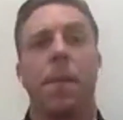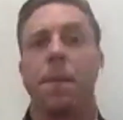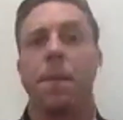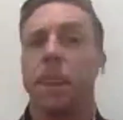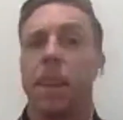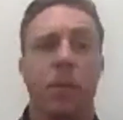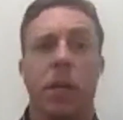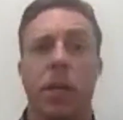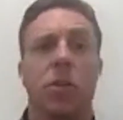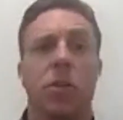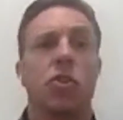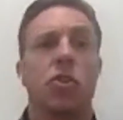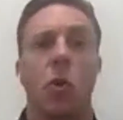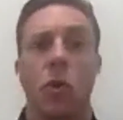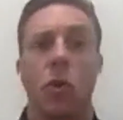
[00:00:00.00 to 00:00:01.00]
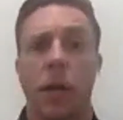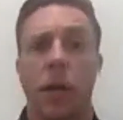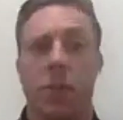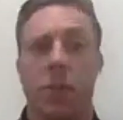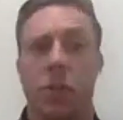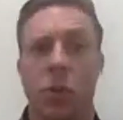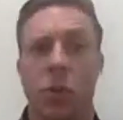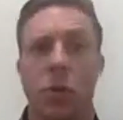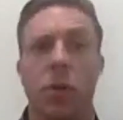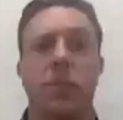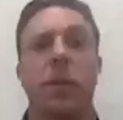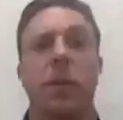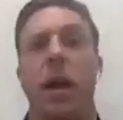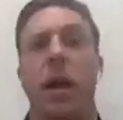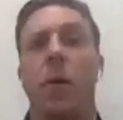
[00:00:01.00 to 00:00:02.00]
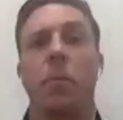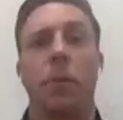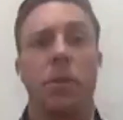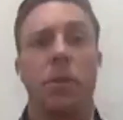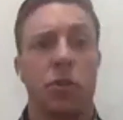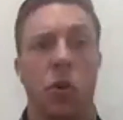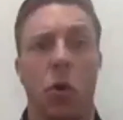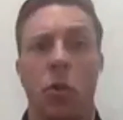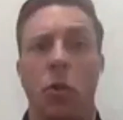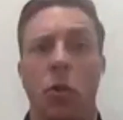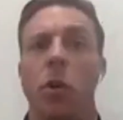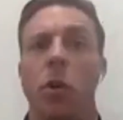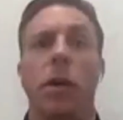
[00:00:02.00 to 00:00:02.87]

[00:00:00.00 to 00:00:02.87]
If you get a shoulder issue, it's going to help with the shoulder.